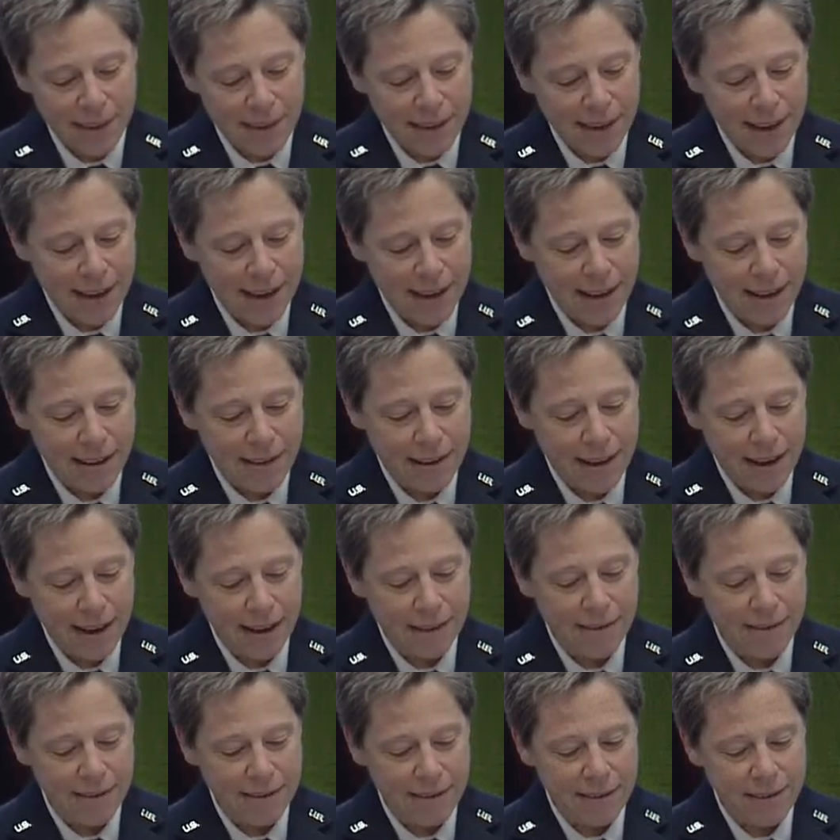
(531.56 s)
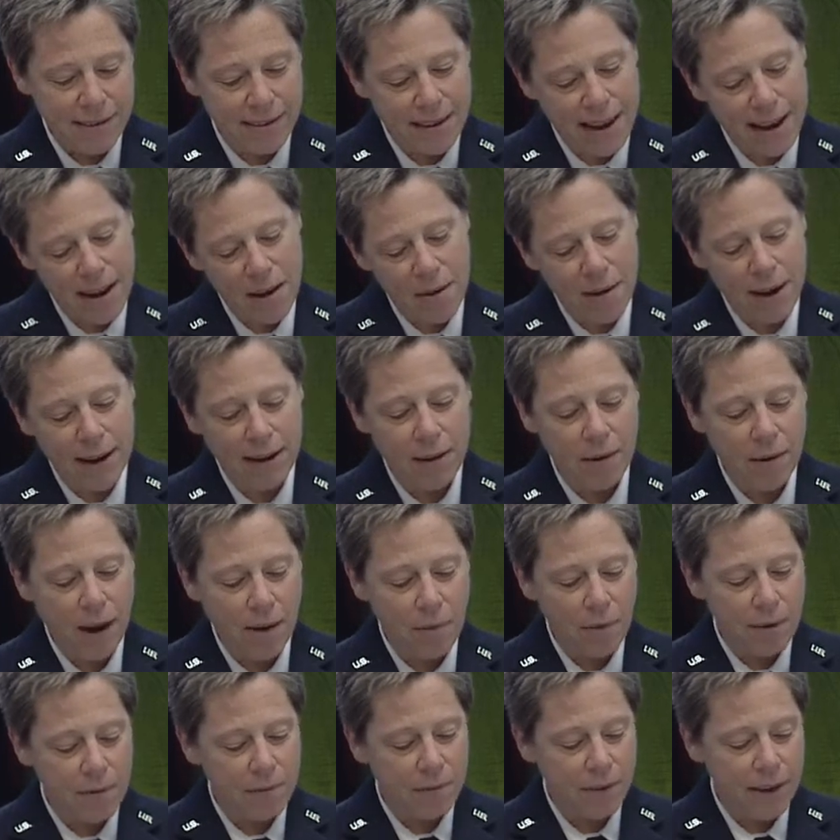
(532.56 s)
And I
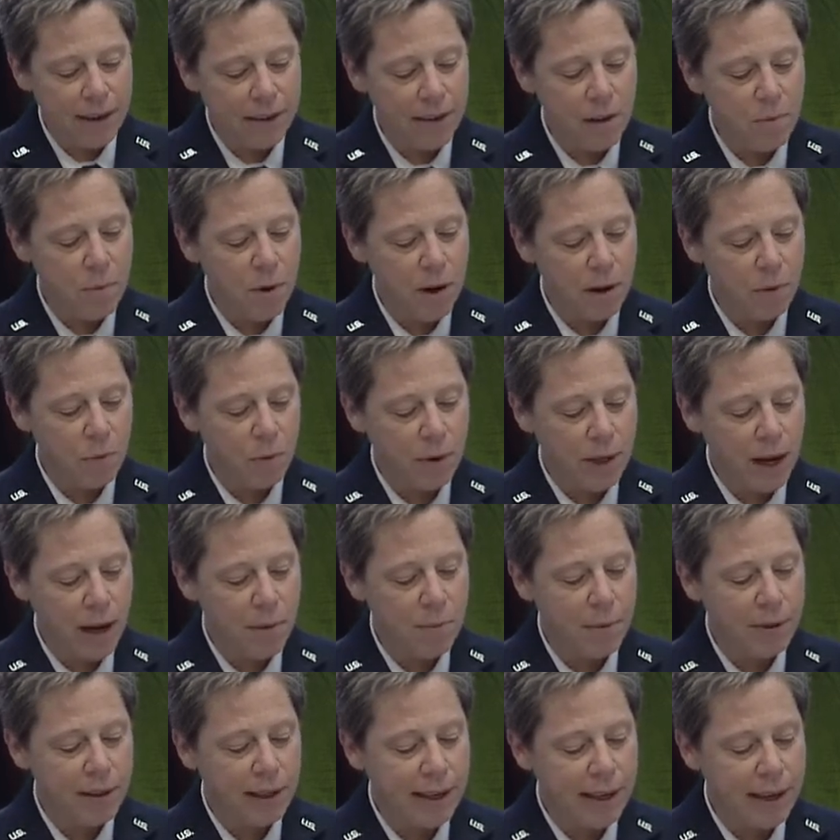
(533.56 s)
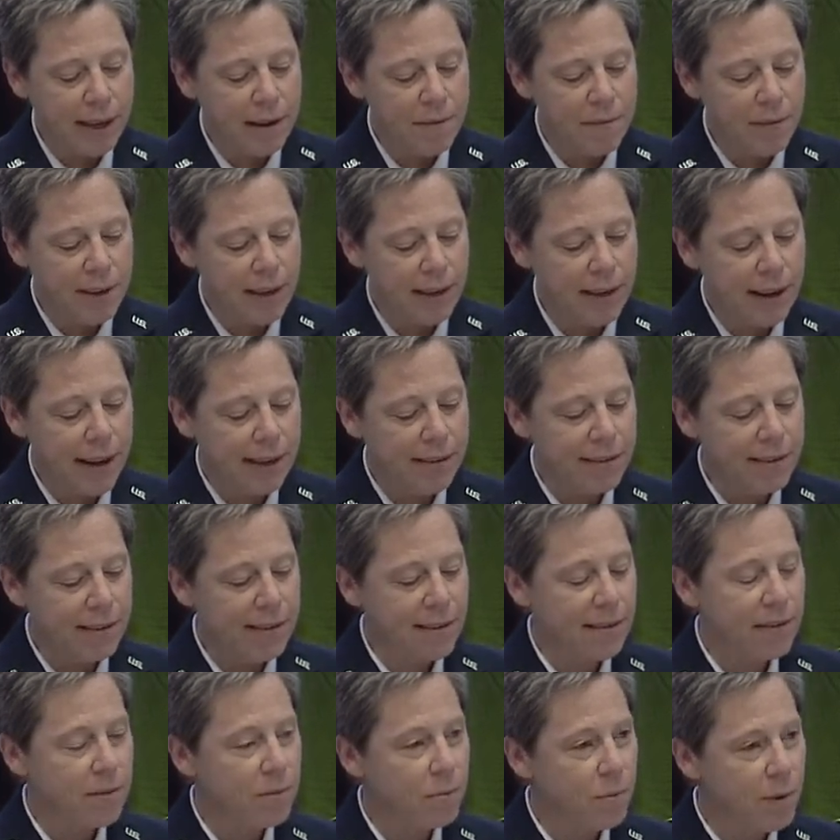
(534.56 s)
reflect upon what I believed, and I
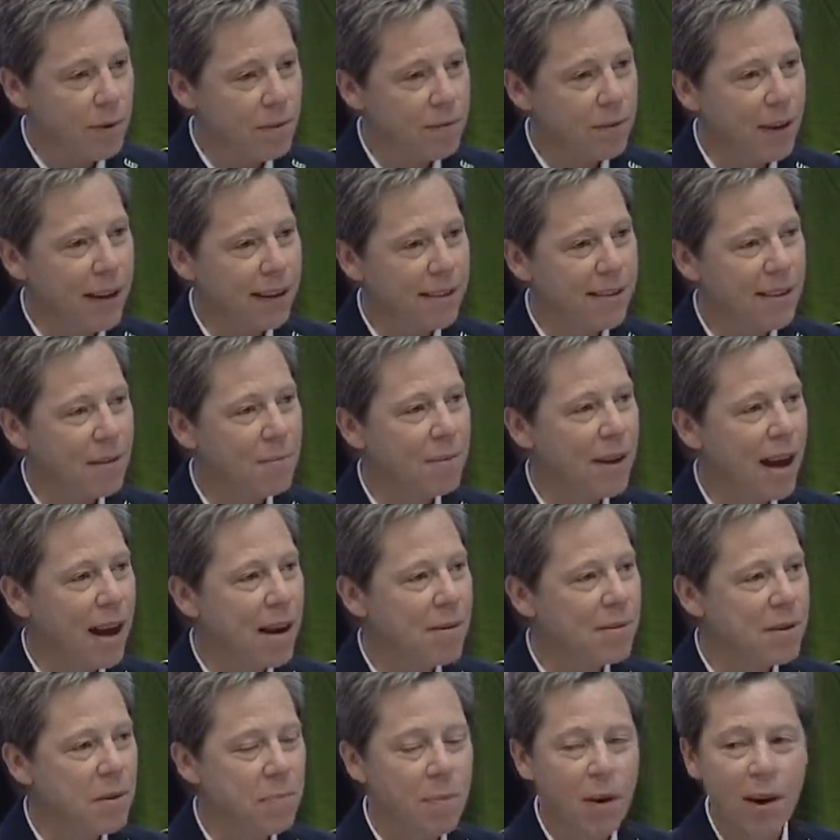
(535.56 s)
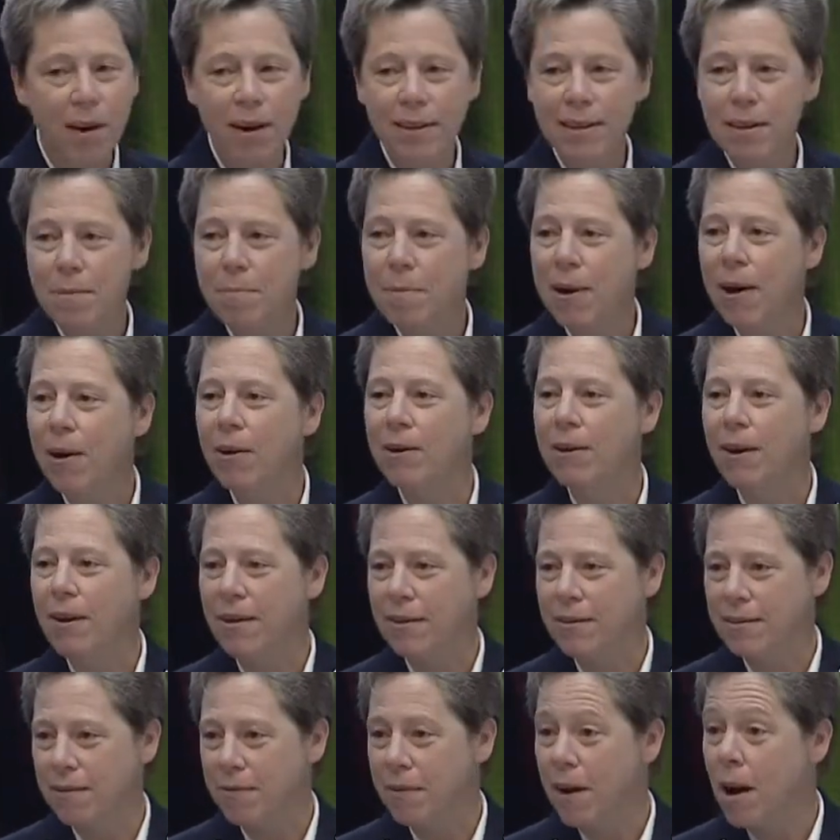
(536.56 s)
just reflect sometimes upon the
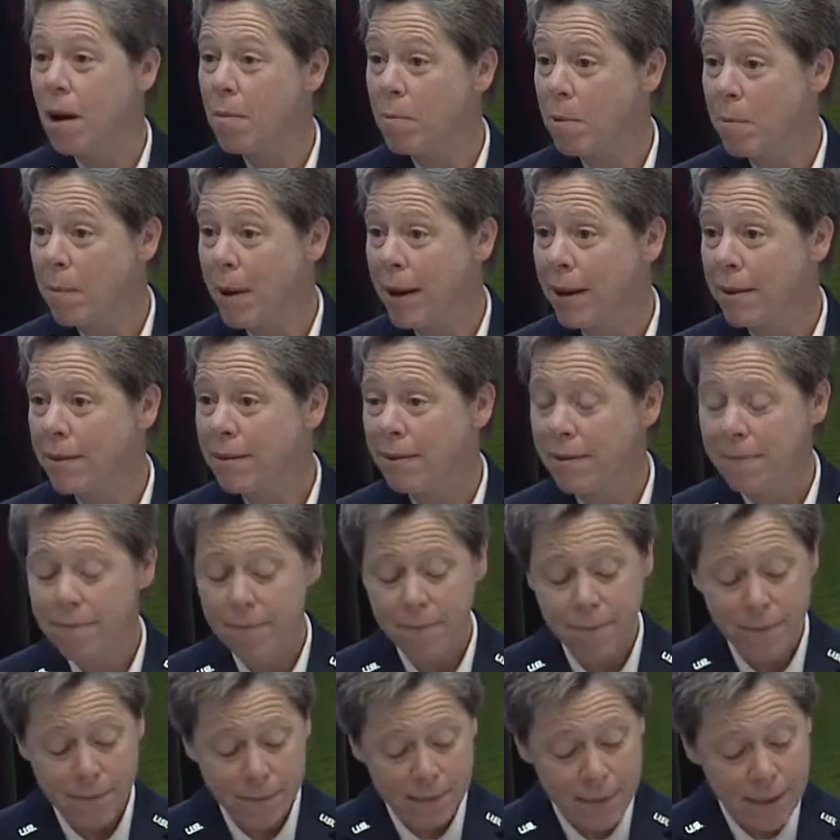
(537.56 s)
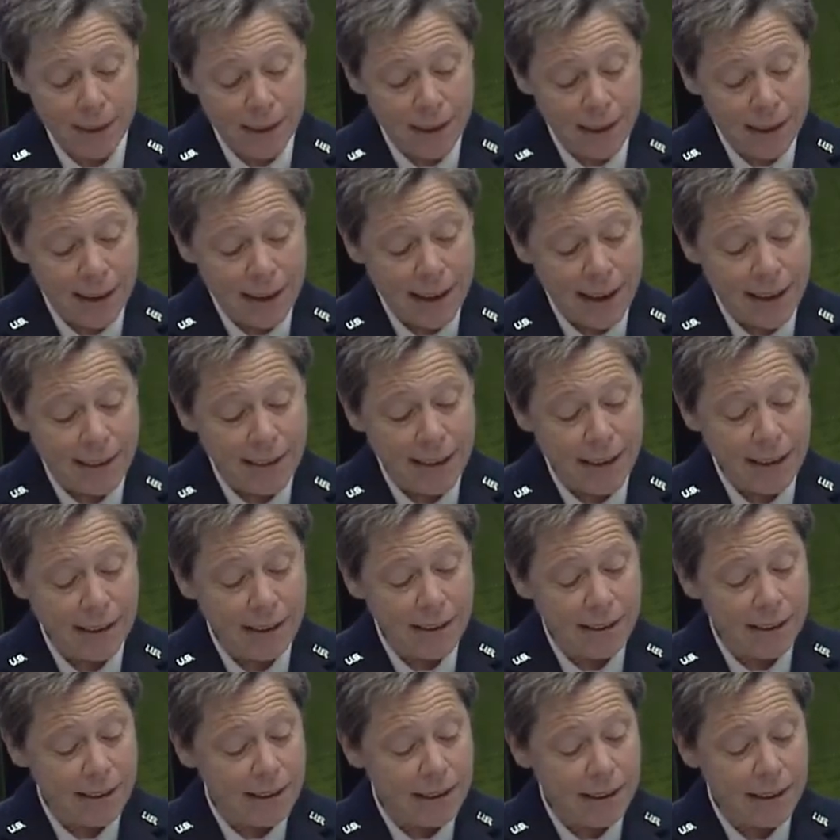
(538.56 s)
paradox of compromise. And
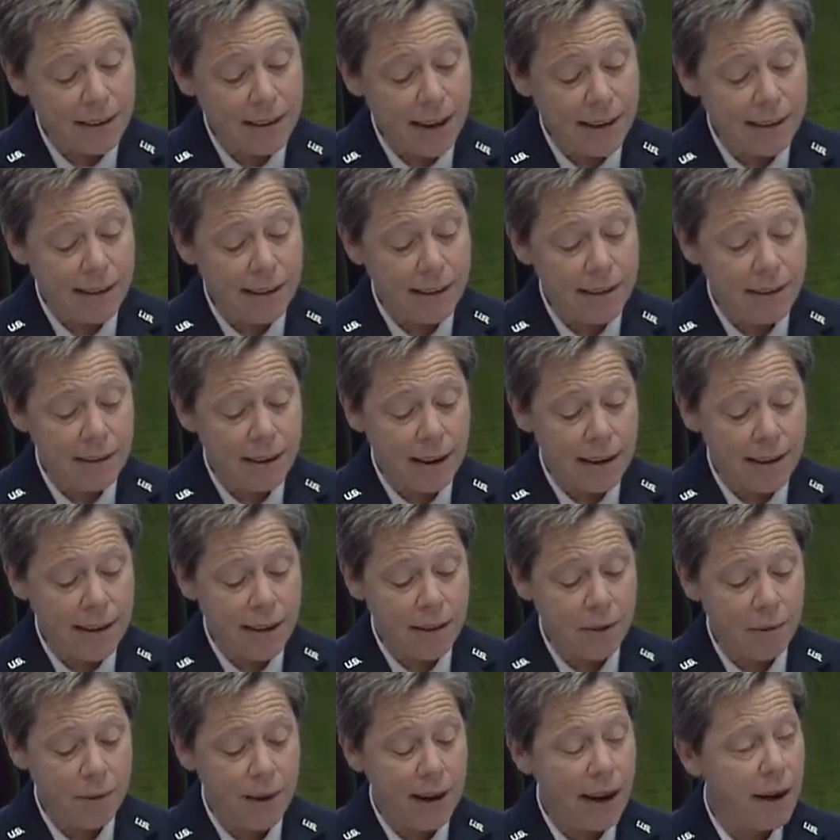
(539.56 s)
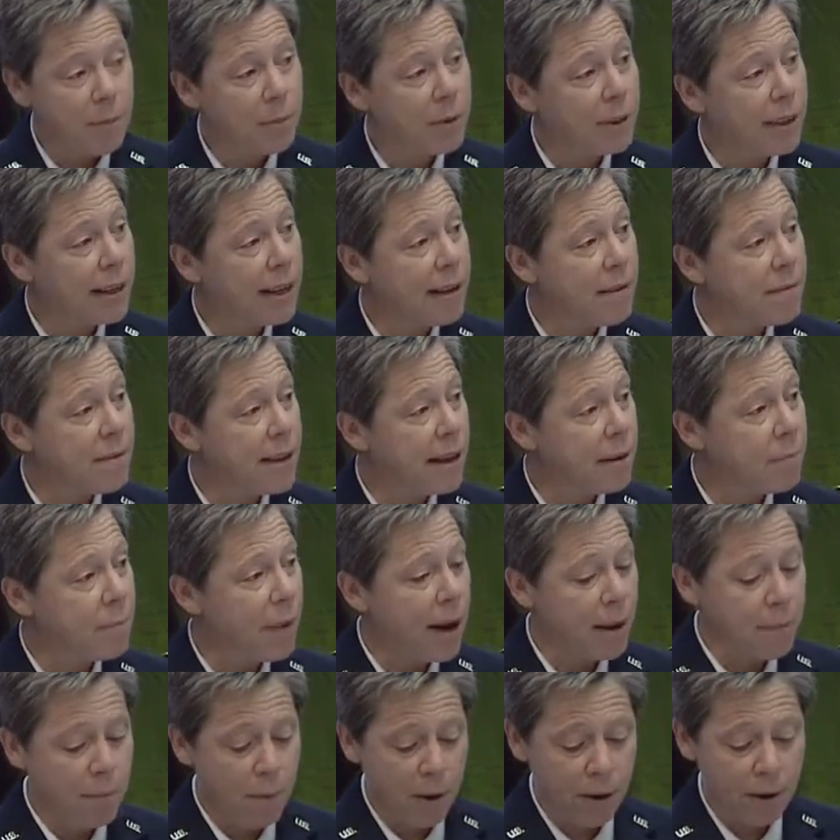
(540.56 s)
then in 1993, I believe that
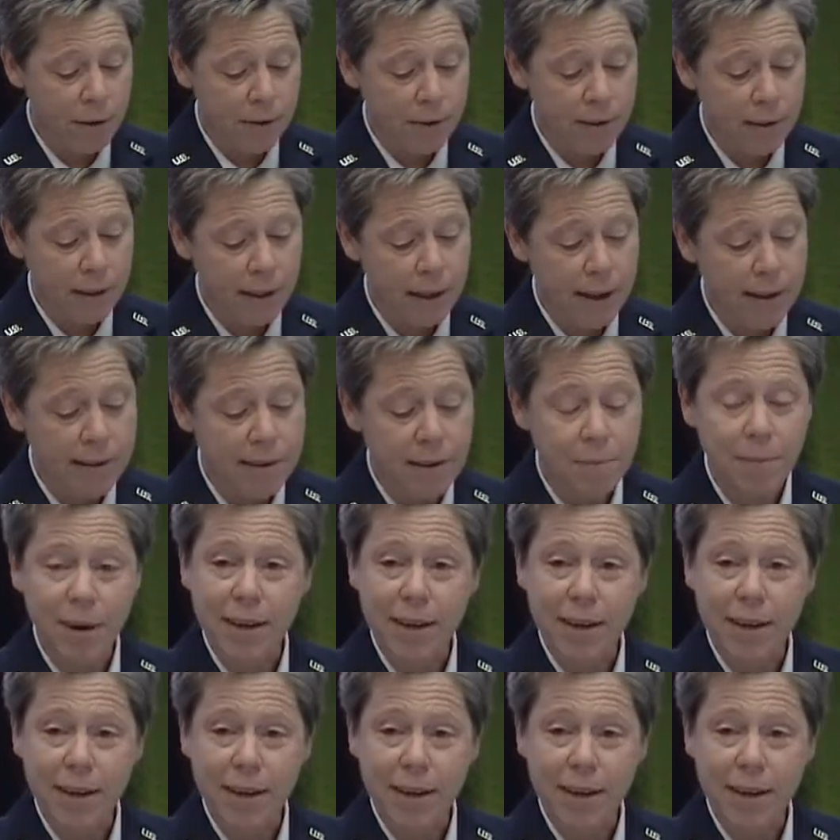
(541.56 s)
by marginalizing